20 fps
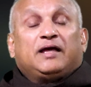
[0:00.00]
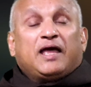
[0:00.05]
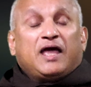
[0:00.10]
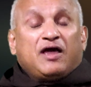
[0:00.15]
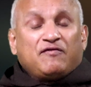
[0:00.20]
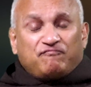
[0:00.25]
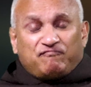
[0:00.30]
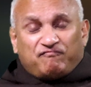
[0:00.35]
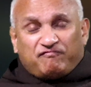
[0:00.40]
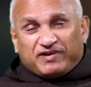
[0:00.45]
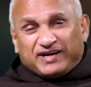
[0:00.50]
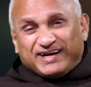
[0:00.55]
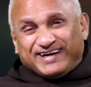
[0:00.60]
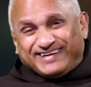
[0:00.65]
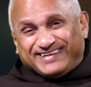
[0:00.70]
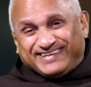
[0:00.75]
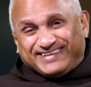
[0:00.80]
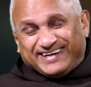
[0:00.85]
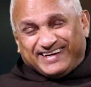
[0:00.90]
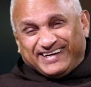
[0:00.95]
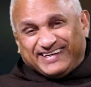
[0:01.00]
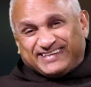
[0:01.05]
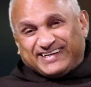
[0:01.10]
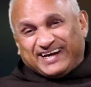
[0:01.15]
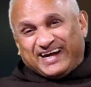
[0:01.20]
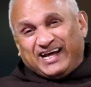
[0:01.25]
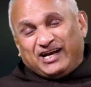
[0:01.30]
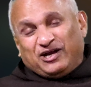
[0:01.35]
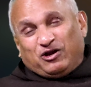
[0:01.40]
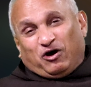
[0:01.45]
every
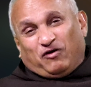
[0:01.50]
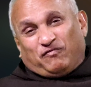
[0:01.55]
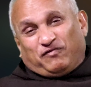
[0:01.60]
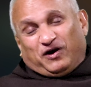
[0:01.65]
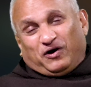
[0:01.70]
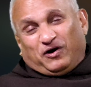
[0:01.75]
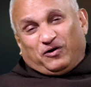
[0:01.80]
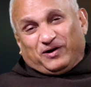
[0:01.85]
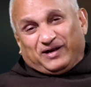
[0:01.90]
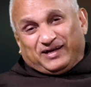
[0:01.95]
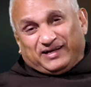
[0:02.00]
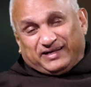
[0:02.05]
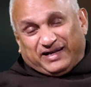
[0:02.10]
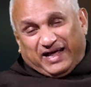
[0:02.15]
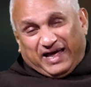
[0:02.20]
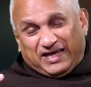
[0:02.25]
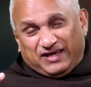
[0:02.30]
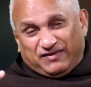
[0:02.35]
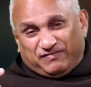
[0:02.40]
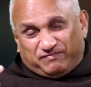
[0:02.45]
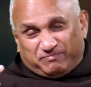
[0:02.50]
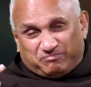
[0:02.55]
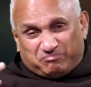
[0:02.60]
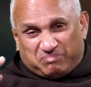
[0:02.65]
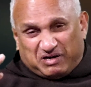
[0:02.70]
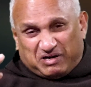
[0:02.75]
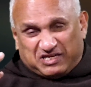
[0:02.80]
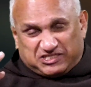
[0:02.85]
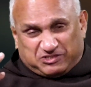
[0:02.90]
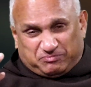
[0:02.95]
detail of our life
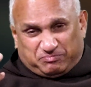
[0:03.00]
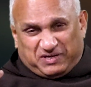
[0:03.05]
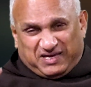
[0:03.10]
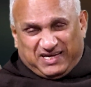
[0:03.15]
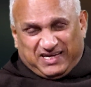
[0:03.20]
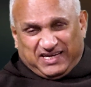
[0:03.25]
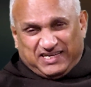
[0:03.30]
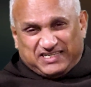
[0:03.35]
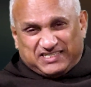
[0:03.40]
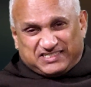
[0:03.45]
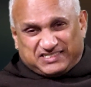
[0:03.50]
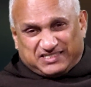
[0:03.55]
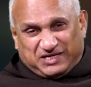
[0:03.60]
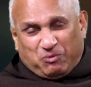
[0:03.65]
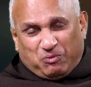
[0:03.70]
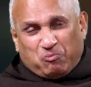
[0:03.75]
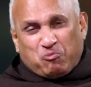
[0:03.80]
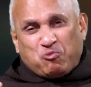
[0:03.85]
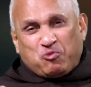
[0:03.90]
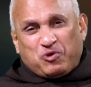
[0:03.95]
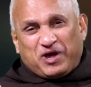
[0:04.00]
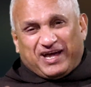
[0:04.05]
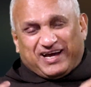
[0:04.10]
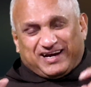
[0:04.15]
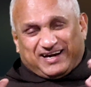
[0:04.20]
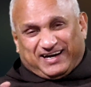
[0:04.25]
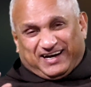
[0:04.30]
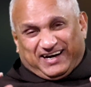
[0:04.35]
must be in some way